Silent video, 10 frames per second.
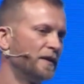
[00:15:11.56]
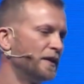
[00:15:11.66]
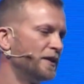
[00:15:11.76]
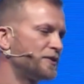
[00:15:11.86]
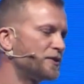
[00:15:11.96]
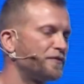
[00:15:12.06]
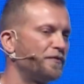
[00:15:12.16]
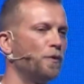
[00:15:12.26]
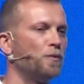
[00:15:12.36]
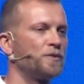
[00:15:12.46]
He's just
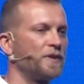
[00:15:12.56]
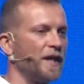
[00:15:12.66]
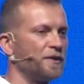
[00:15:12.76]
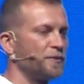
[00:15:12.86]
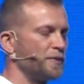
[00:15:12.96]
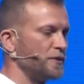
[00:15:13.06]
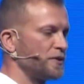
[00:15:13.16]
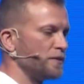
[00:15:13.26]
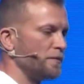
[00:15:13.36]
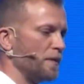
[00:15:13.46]
fooled the
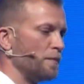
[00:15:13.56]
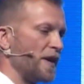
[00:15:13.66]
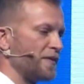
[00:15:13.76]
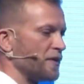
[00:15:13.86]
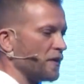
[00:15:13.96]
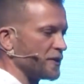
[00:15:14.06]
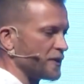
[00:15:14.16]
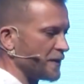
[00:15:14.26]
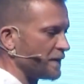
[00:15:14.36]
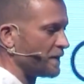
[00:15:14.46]
attribution
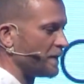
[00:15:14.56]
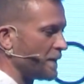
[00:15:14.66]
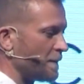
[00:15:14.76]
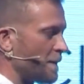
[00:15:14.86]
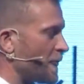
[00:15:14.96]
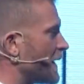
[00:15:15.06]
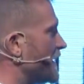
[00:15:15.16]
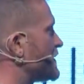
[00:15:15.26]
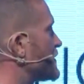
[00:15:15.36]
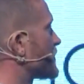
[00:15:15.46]
methodology.
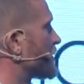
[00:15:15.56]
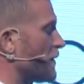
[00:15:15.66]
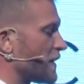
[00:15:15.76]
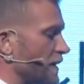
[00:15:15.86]
He's just got the